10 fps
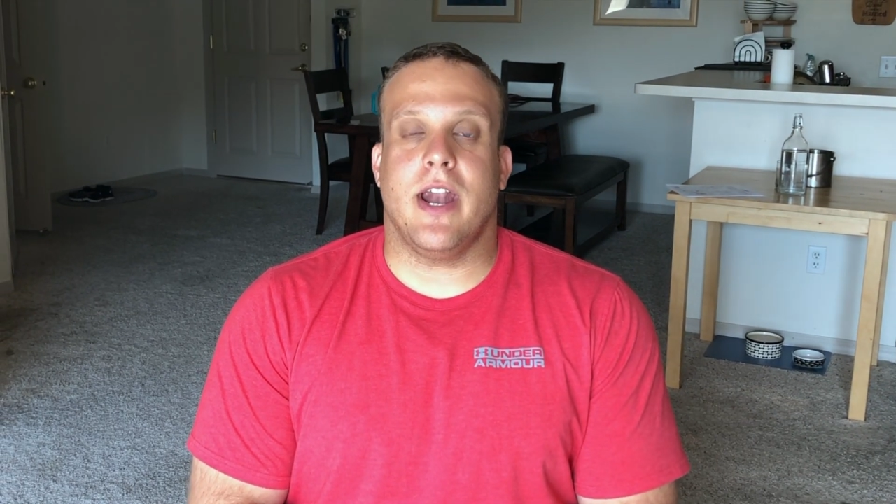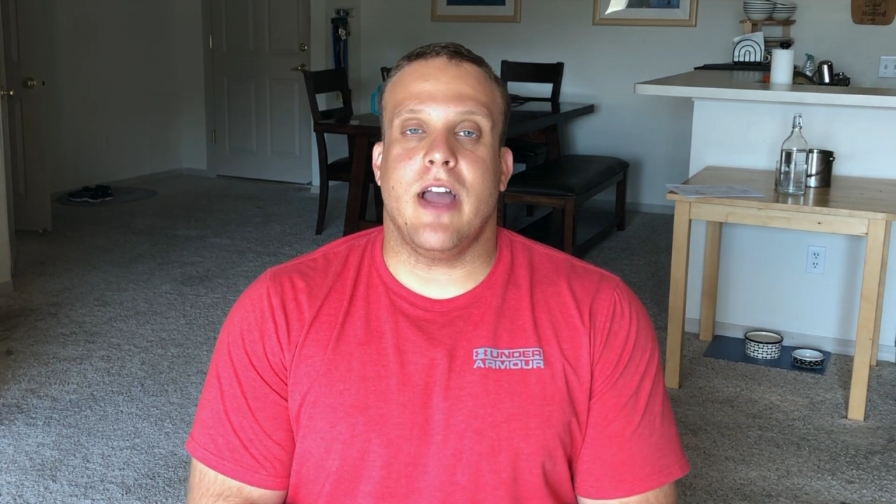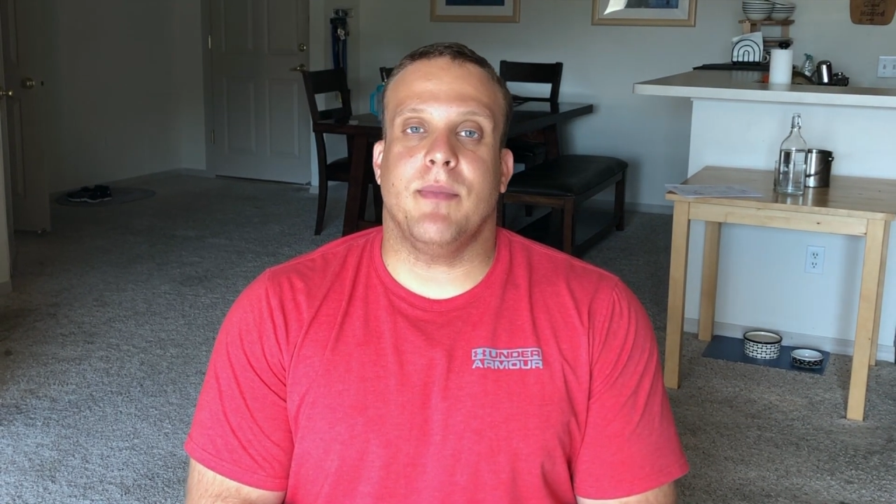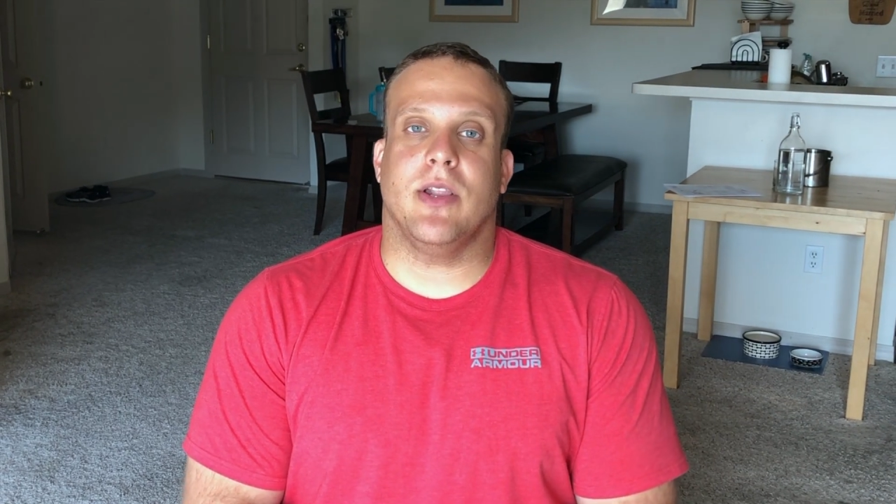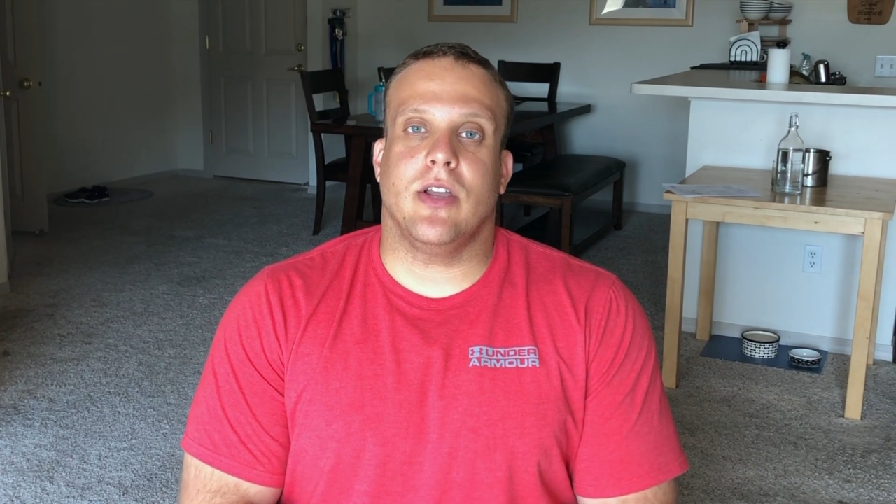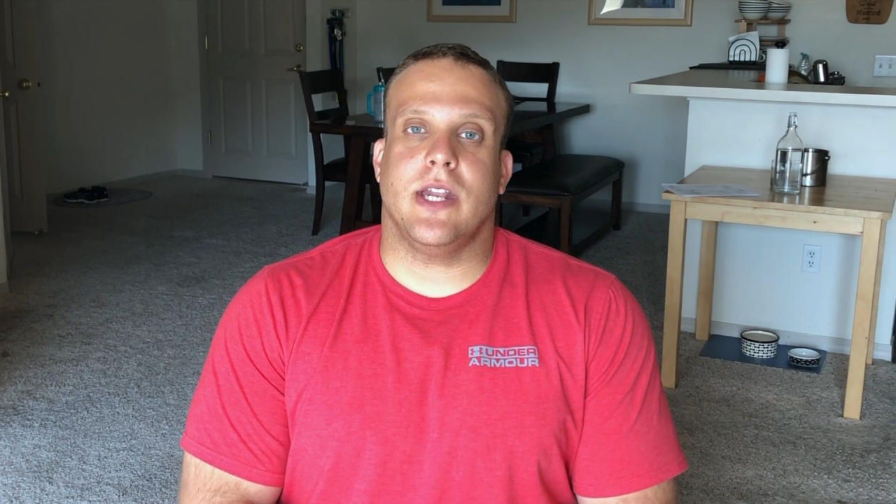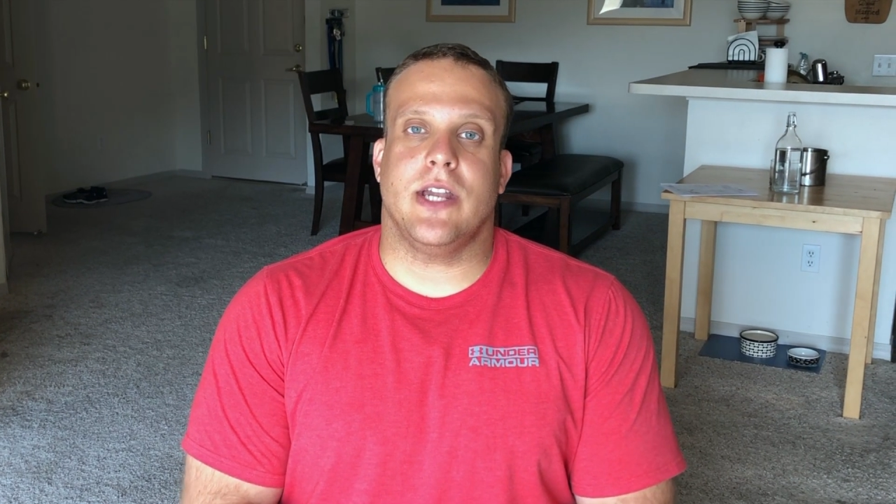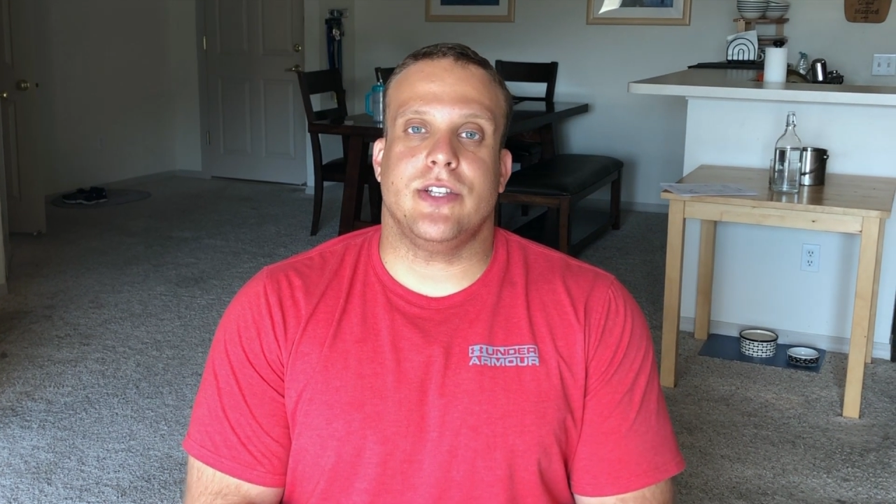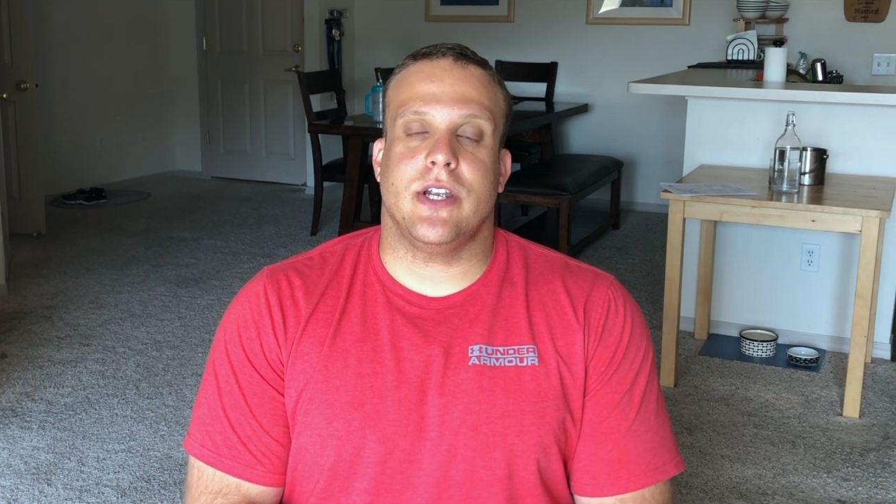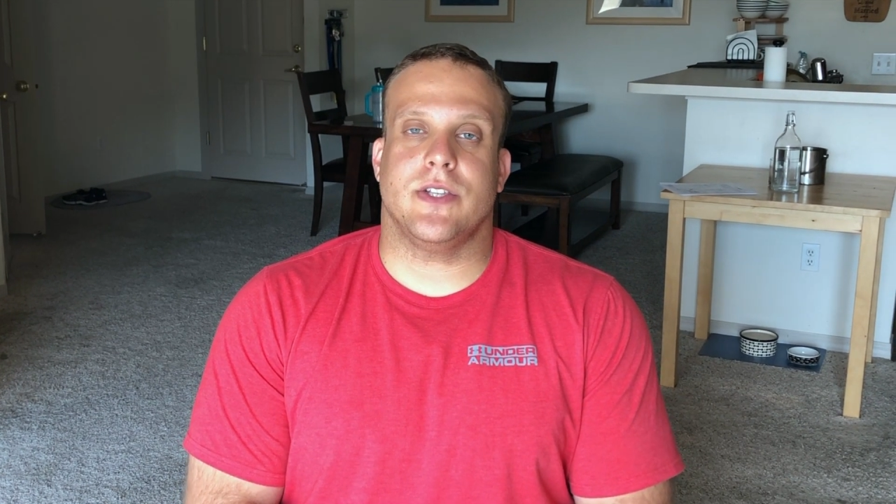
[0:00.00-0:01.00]
and I have been looking
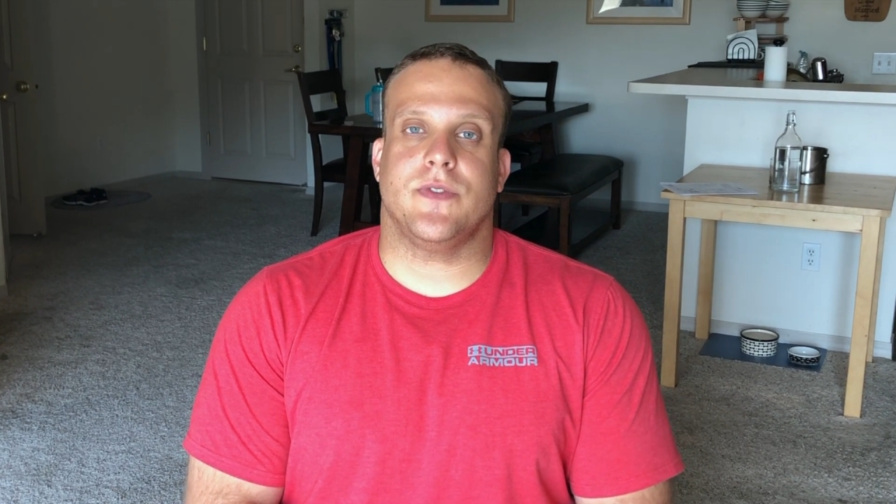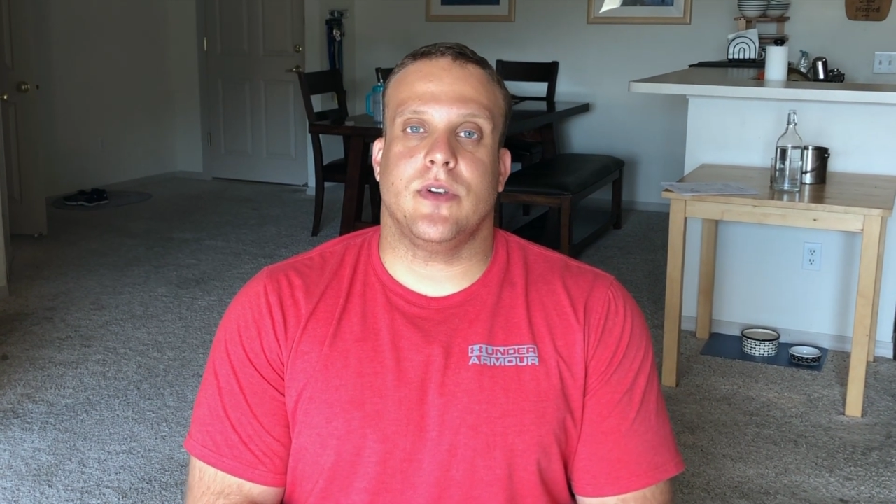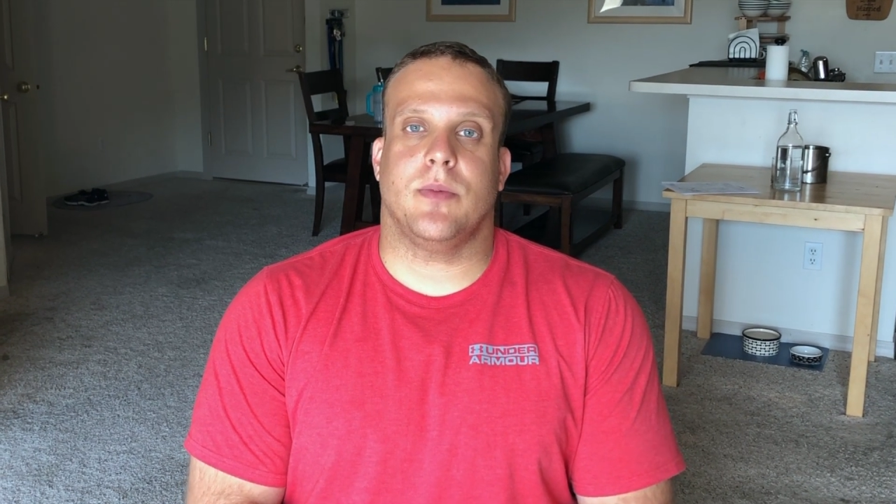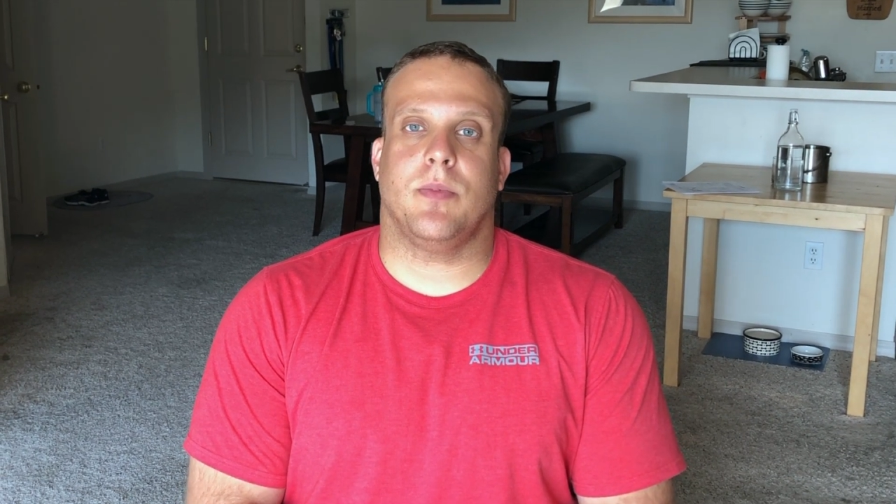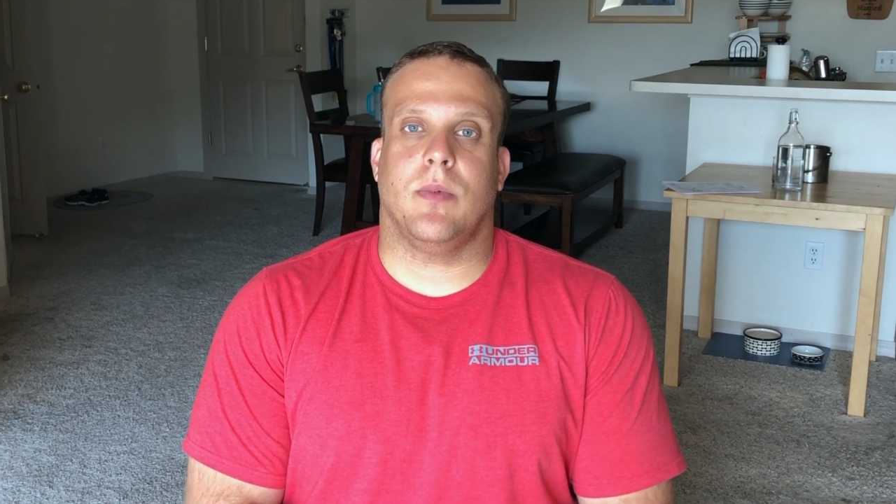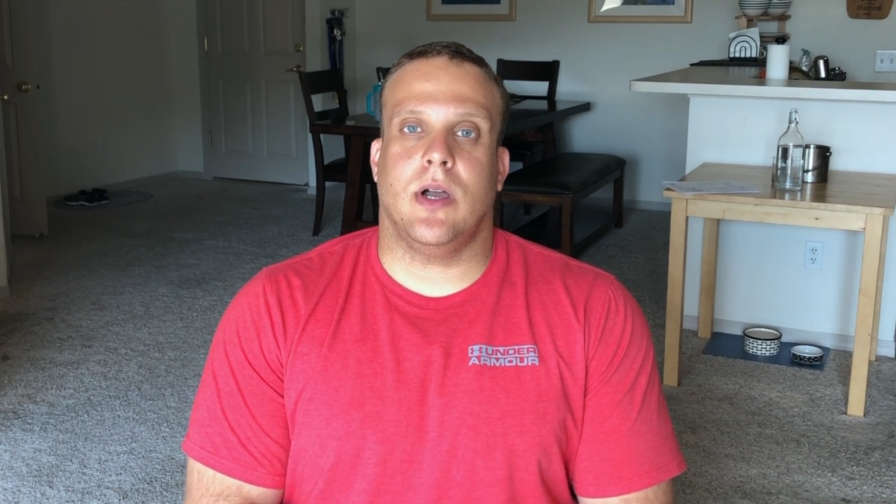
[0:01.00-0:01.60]
at chairs for